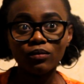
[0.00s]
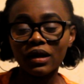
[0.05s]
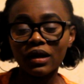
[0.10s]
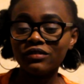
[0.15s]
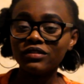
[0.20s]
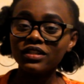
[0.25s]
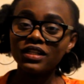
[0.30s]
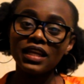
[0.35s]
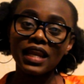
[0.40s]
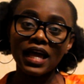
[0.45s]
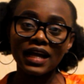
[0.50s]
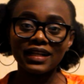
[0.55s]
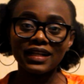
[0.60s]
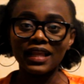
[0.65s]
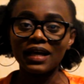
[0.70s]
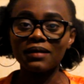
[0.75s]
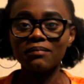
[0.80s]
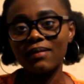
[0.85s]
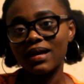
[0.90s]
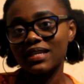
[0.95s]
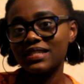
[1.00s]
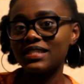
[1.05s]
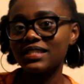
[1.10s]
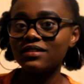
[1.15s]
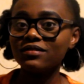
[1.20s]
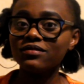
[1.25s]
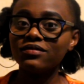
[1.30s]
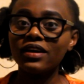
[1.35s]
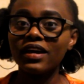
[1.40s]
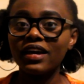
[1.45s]
I really like
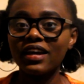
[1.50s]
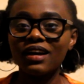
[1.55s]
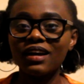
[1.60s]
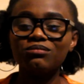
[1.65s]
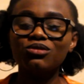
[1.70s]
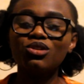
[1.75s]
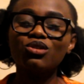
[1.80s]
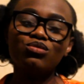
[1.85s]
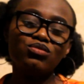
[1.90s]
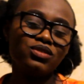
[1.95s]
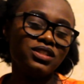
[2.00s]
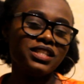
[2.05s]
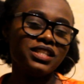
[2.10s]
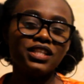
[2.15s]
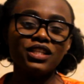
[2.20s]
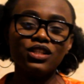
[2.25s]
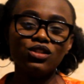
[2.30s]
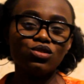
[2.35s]
massive hair, I'm not really